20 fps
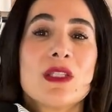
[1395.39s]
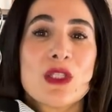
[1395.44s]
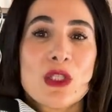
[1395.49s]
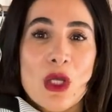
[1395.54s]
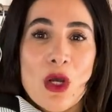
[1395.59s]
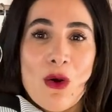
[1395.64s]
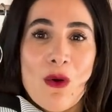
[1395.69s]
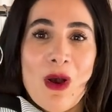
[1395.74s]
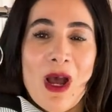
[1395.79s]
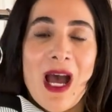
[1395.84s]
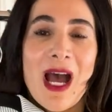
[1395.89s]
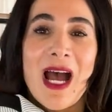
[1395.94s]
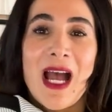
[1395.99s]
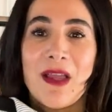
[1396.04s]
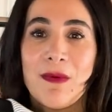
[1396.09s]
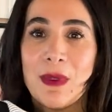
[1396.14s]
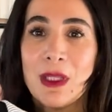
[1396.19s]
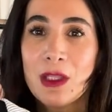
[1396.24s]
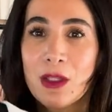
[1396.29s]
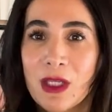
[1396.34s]
So
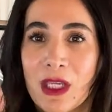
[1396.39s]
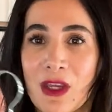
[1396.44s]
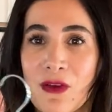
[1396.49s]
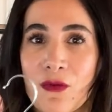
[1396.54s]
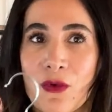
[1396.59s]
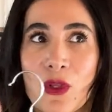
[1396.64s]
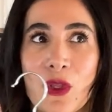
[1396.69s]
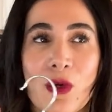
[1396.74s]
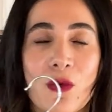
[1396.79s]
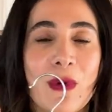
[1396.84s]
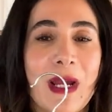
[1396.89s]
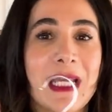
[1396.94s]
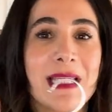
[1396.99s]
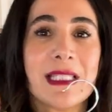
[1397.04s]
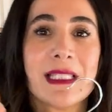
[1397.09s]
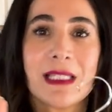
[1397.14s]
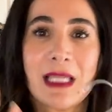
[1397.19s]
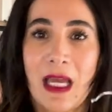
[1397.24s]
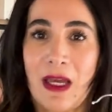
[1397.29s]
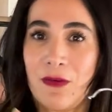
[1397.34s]
I've been looking for the right
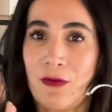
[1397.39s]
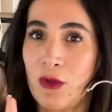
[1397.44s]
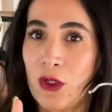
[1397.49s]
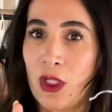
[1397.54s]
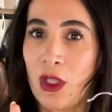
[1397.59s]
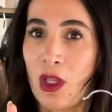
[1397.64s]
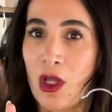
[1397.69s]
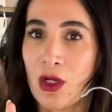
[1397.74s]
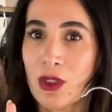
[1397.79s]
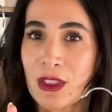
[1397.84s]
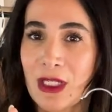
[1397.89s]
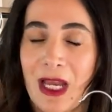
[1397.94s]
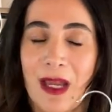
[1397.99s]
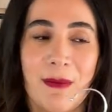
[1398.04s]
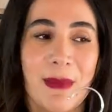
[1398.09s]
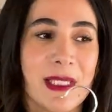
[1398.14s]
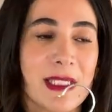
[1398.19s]
set for a long time.